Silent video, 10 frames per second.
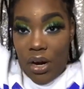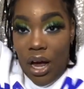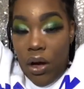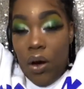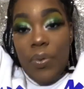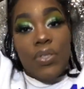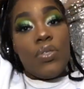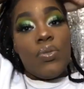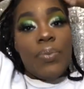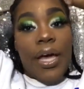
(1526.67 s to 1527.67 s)
I always
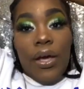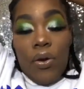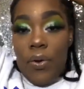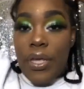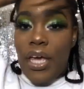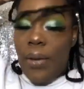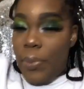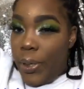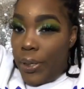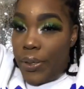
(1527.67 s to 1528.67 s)
do my hair on
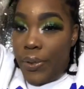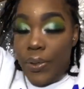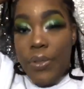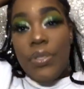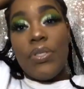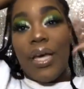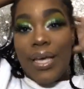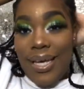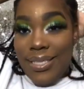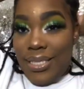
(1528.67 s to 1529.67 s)
camera, so I
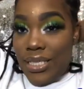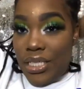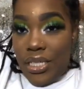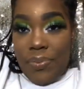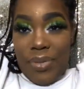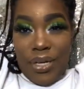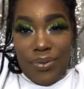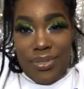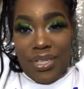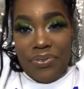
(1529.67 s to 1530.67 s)
guess this shouldn't be no
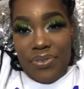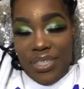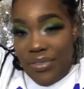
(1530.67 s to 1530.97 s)
different.